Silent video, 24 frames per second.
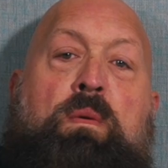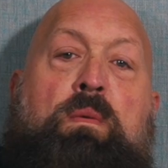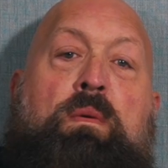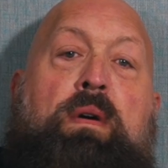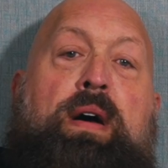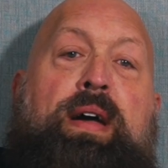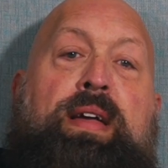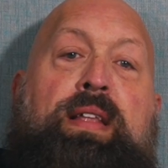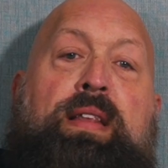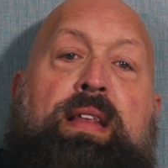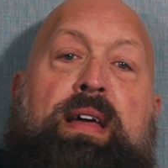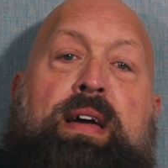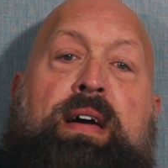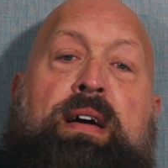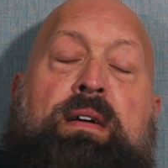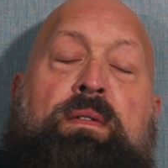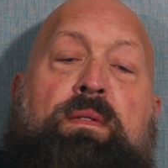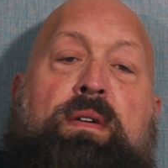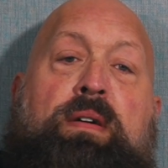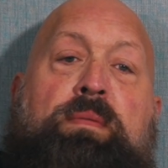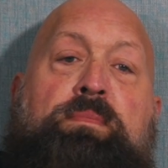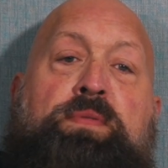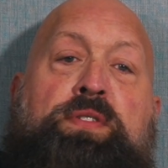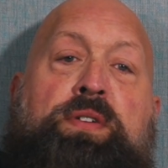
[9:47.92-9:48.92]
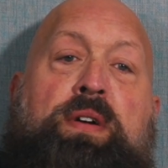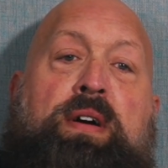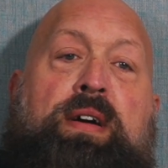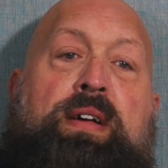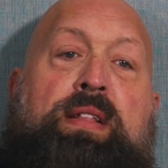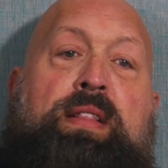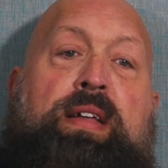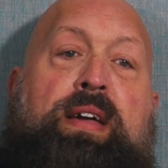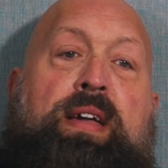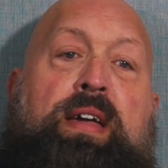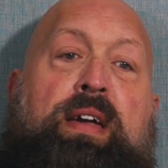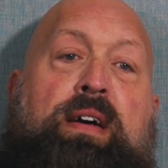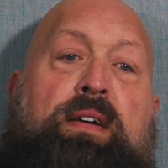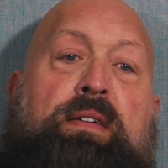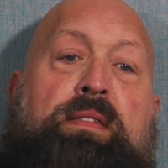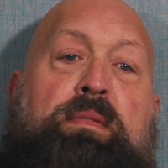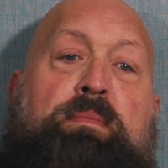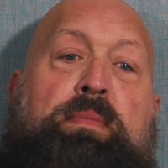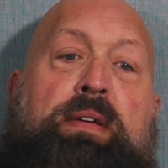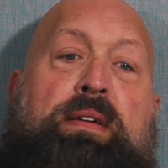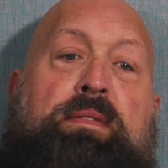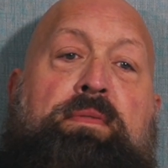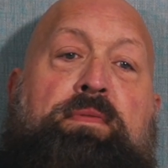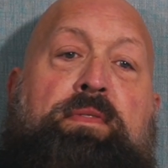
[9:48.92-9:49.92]
Right now, I'm trying like hell to
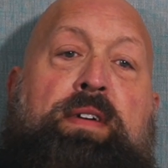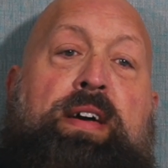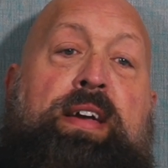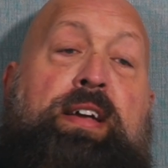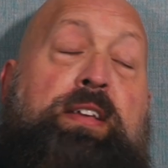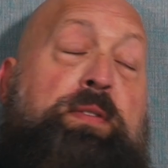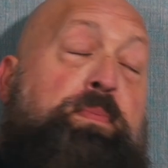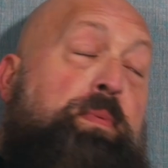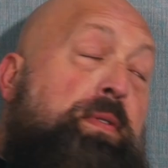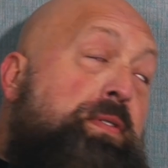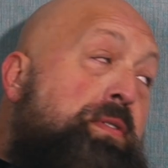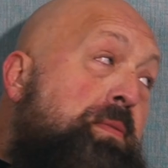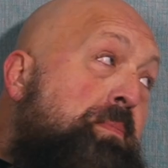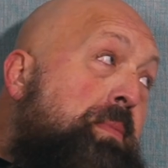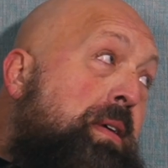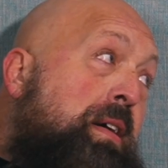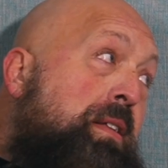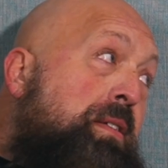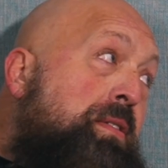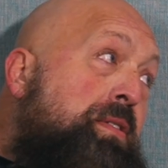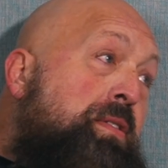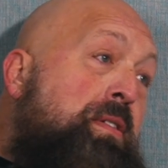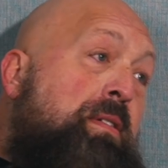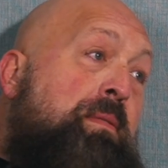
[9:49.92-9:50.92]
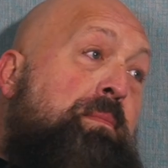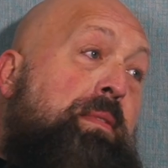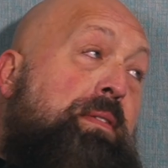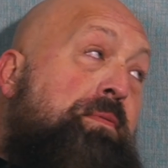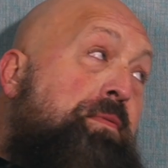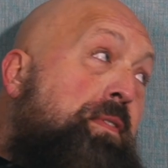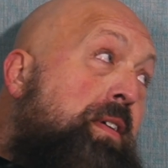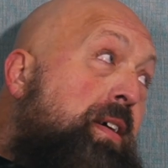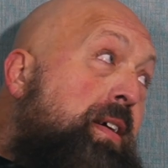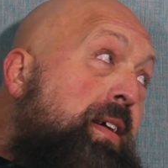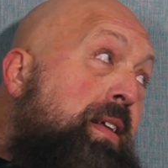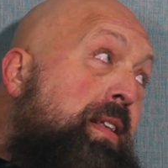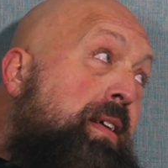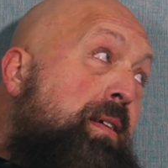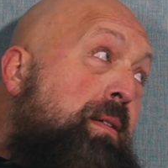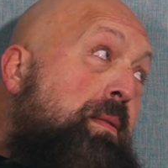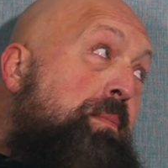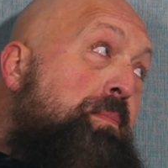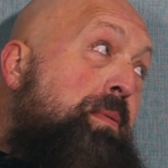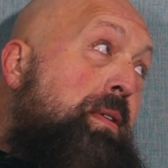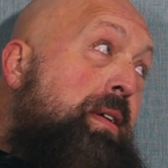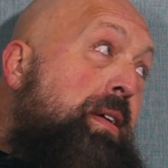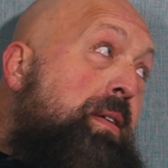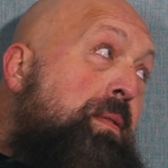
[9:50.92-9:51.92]
be a face, but you're about to turn me, you know, pretty